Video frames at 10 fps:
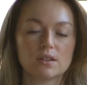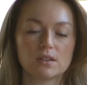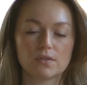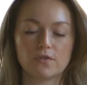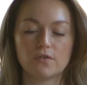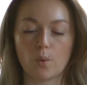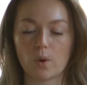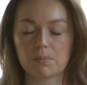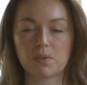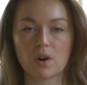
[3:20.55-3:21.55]
that the
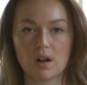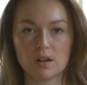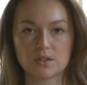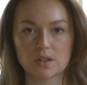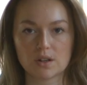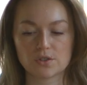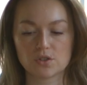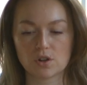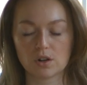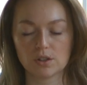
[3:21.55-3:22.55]
4 prongs on a
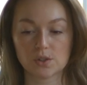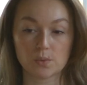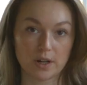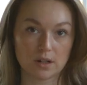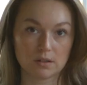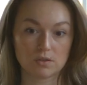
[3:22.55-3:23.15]
star looks weird.